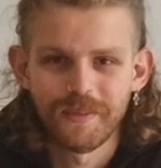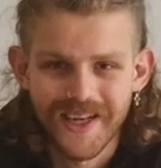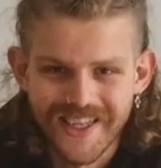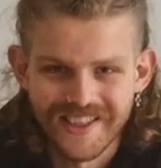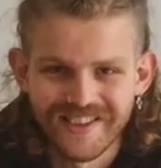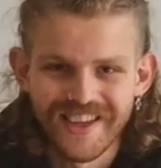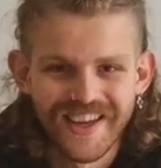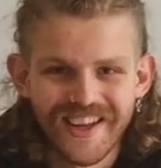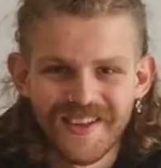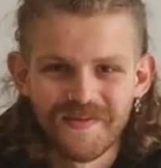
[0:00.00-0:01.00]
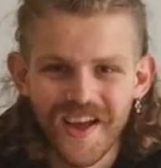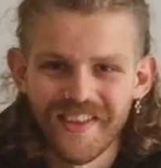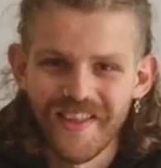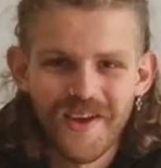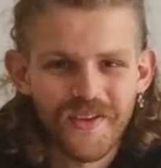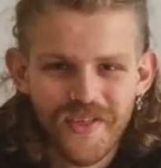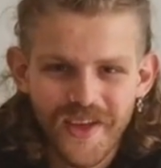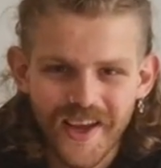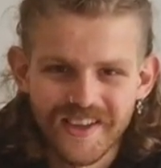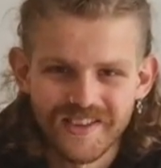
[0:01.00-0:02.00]
please. And then the other
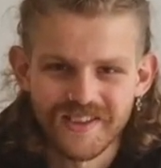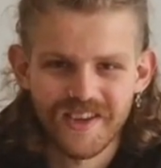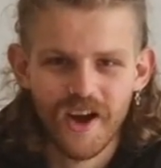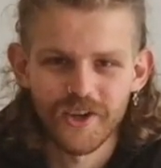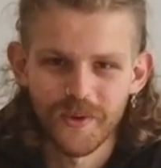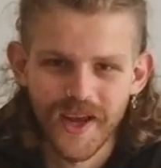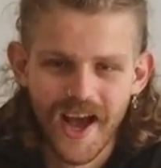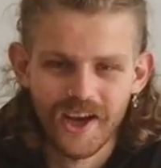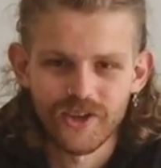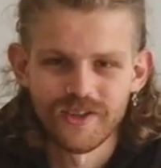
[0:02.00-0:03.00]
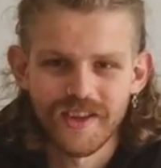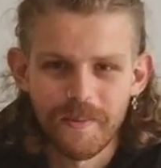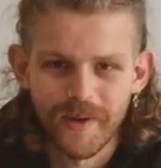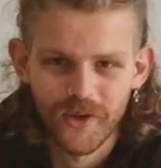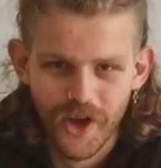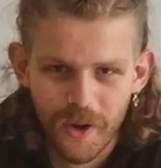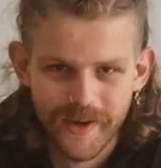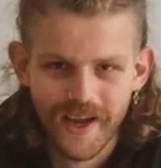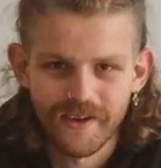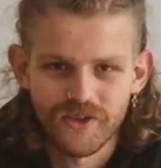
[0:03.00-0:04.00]
thing is to start doing actions that build it up
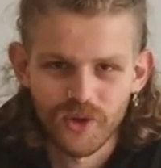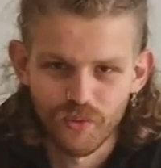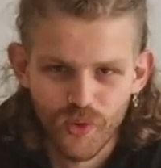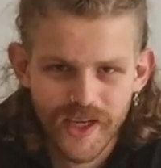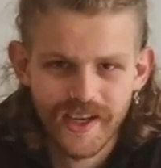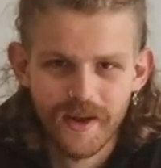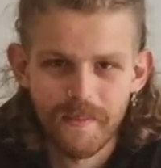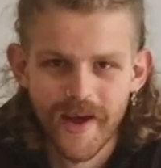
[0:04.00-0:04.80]
again. So reading,